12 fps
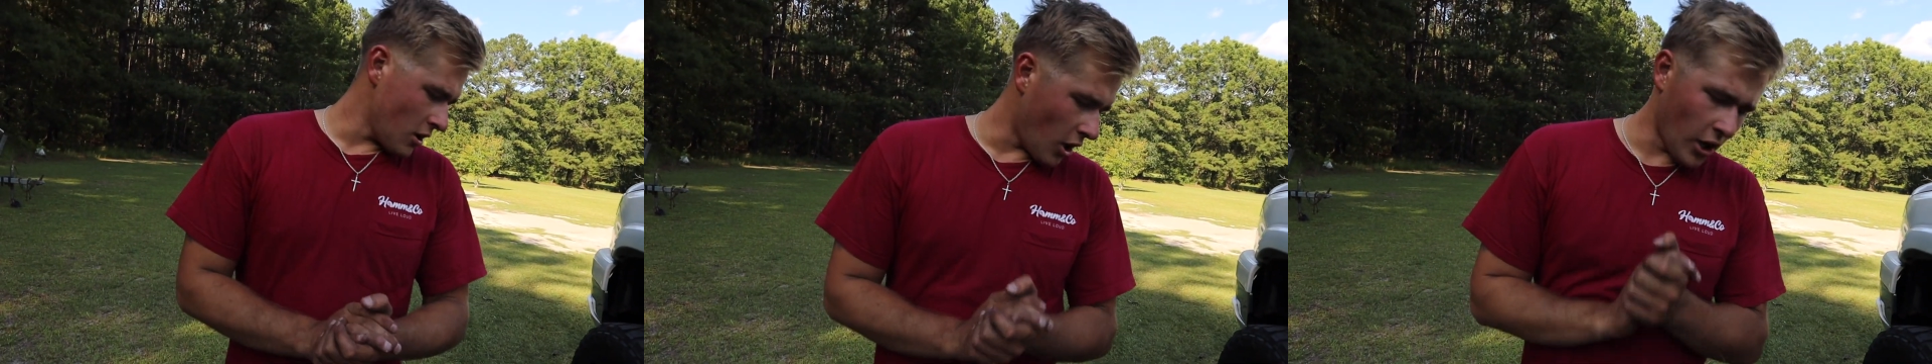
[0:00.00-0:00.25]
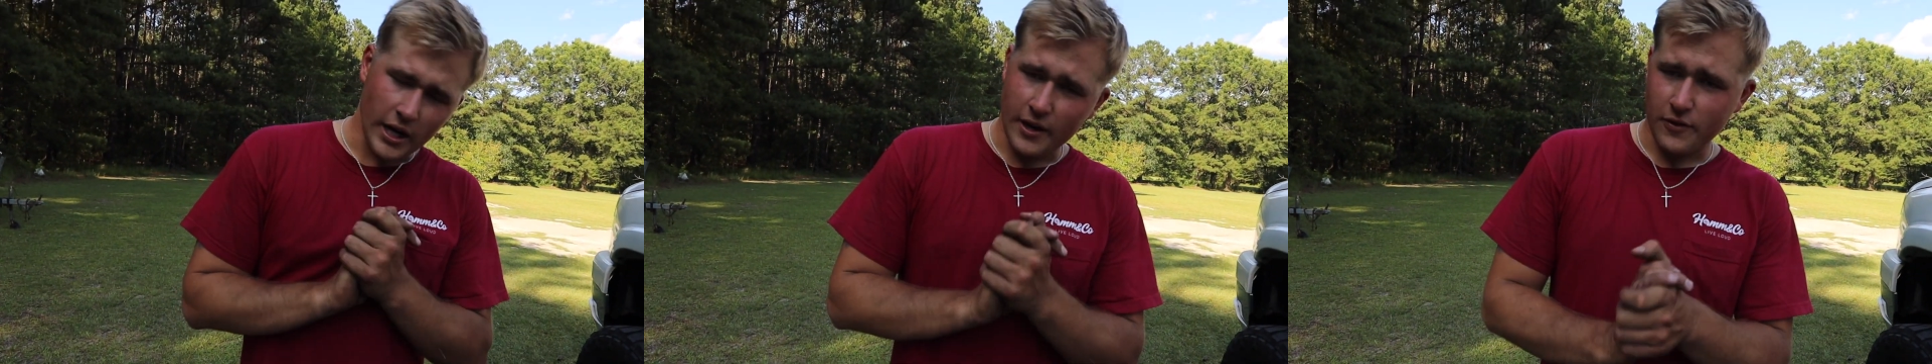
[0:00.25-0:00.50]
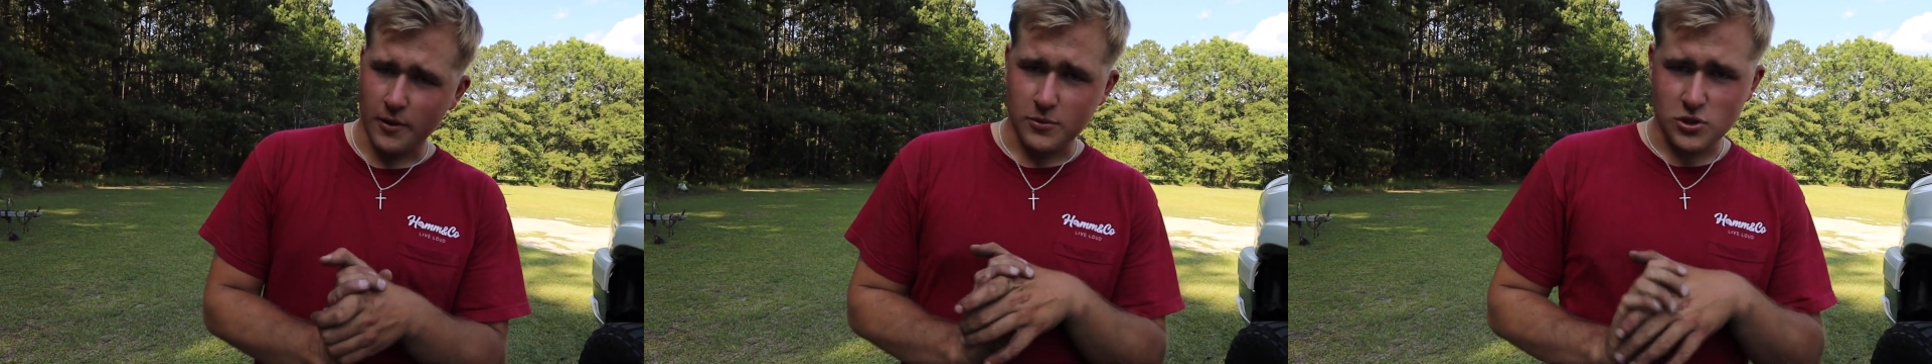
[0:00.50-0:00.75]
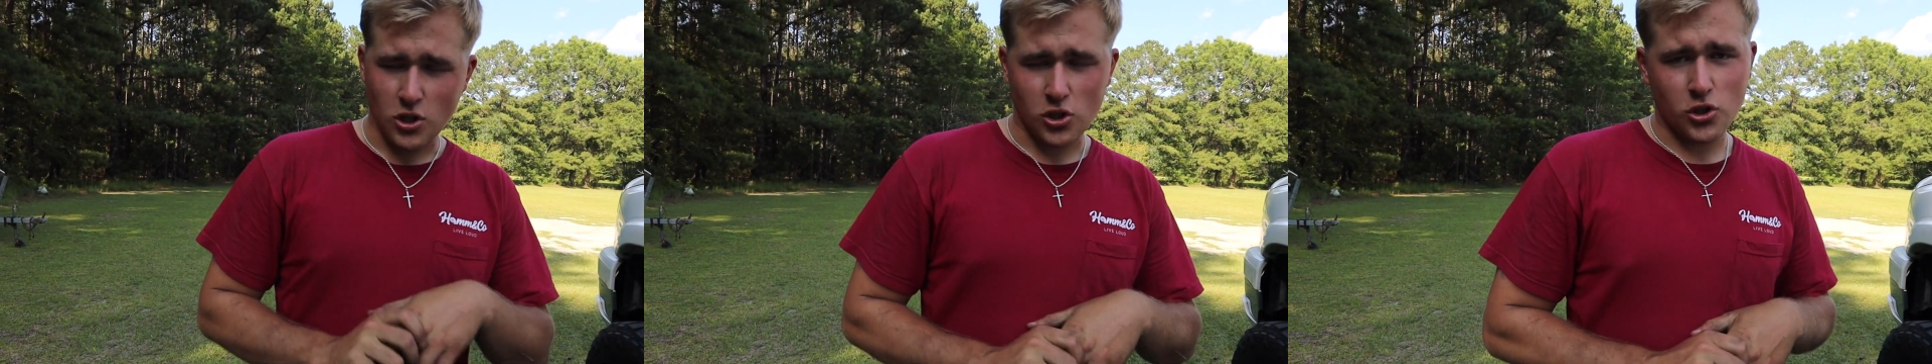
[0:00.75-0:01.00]
all right I'm
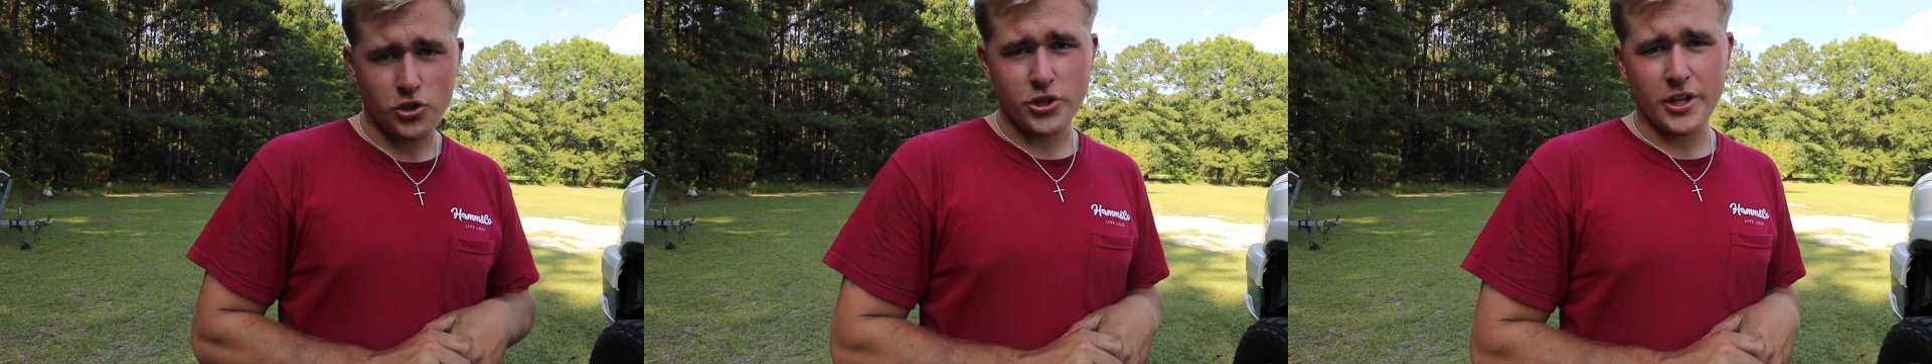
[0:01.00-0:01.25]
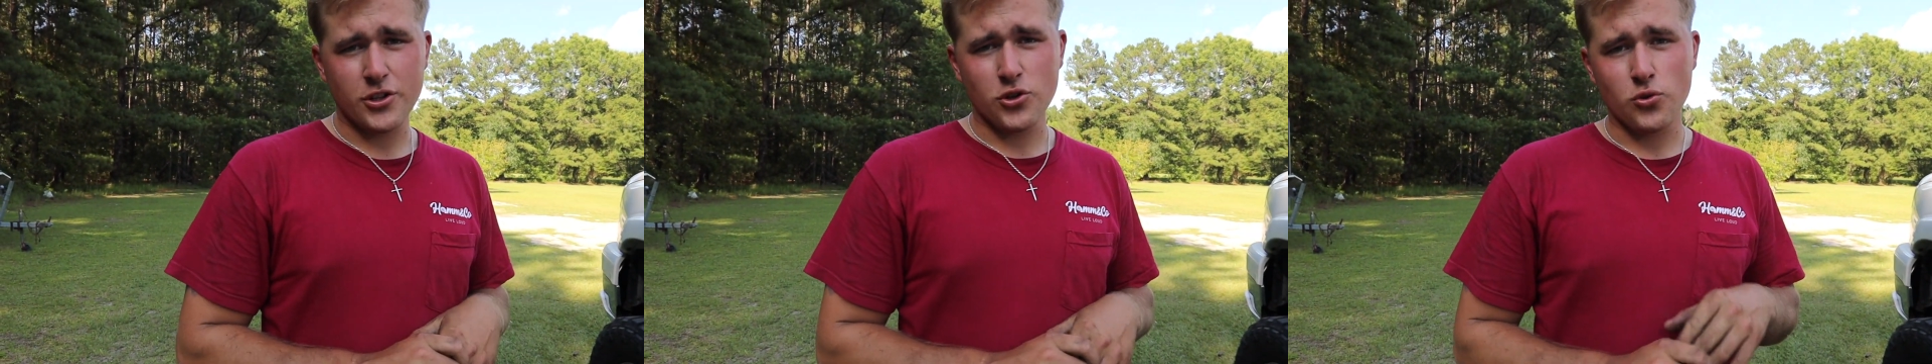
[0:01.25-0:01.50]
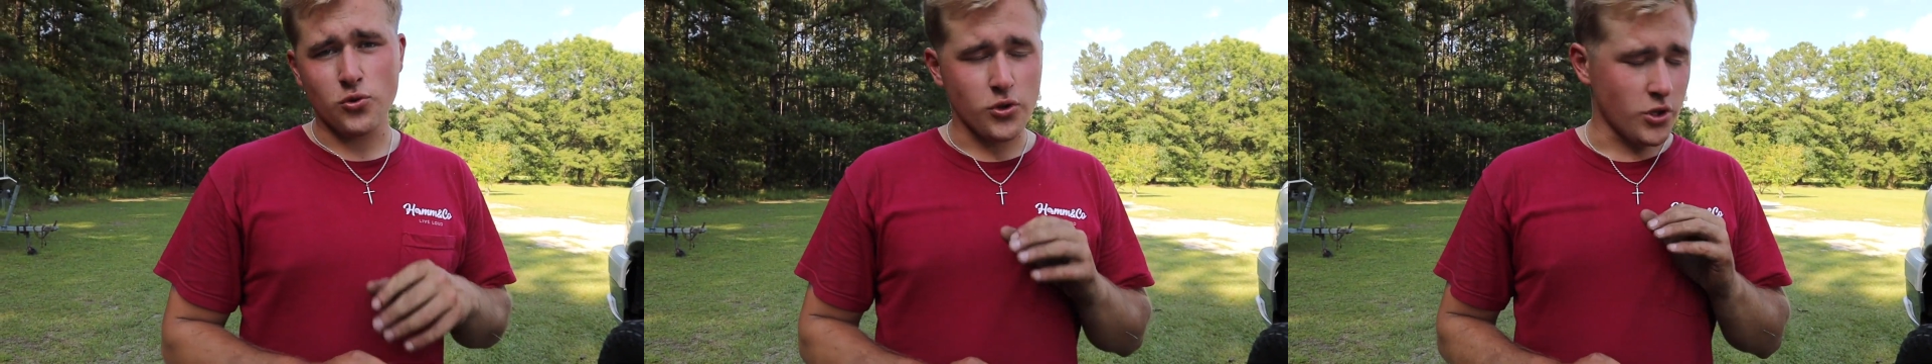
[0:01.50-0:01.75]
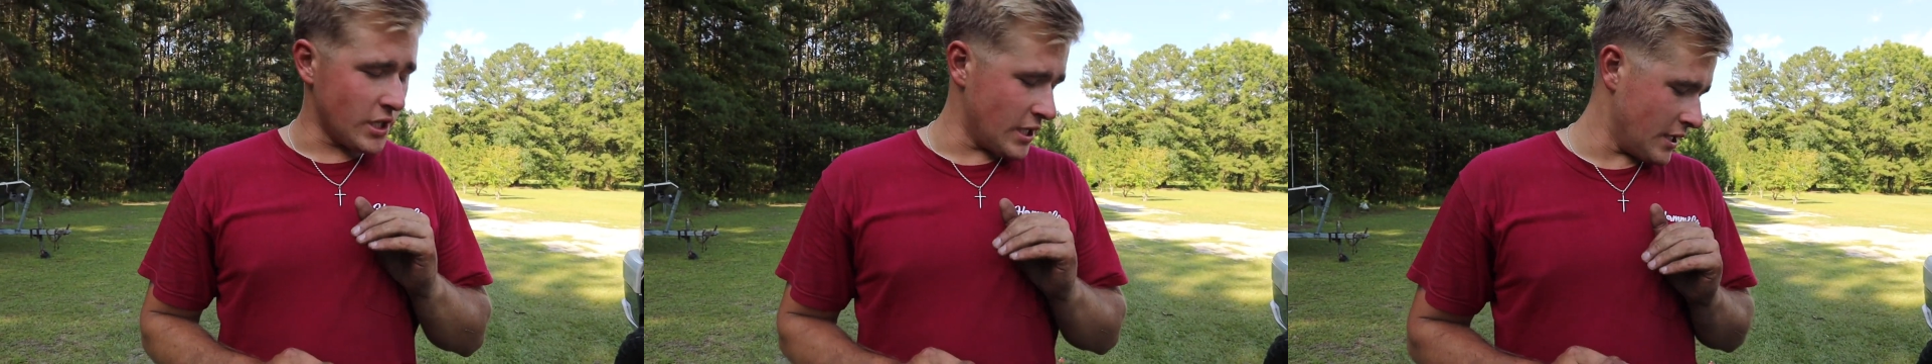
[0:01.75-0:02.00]
just gonna go showing you
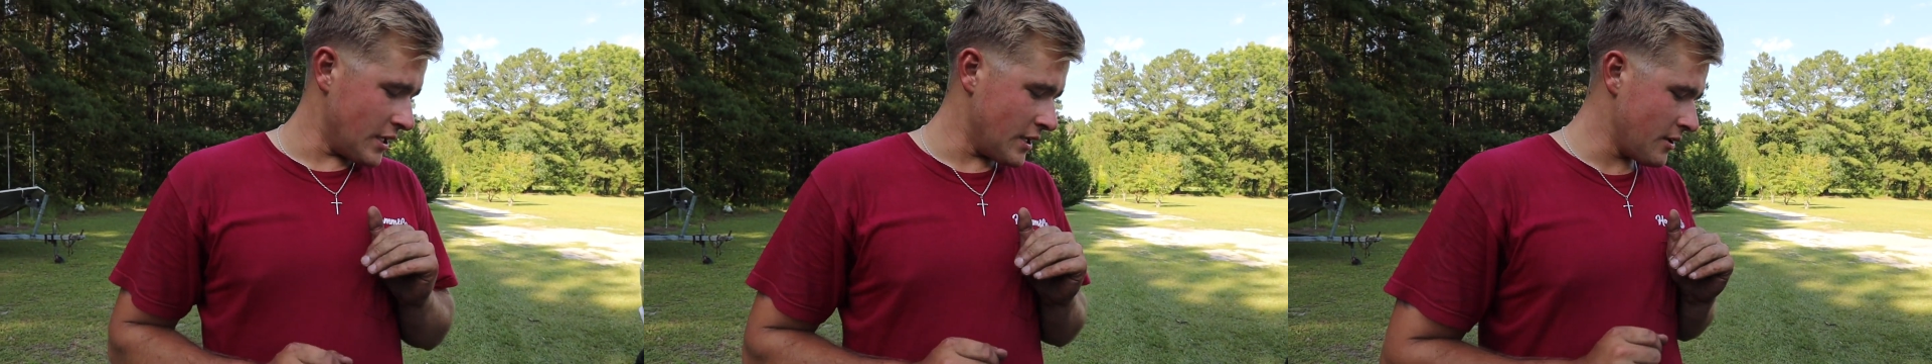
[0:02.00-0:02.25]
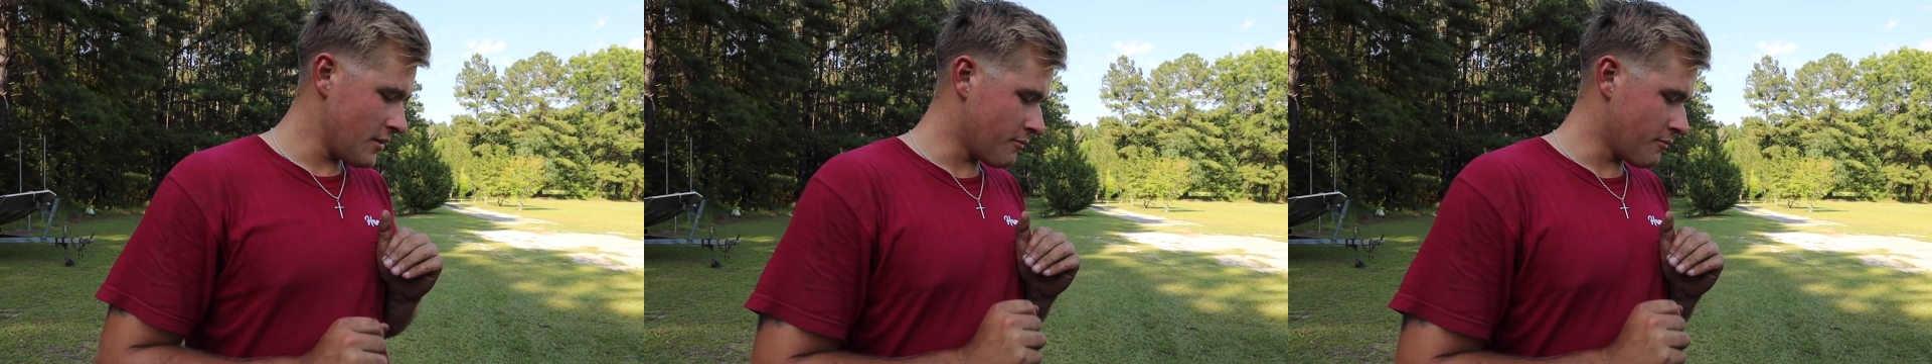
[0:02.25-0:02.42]
the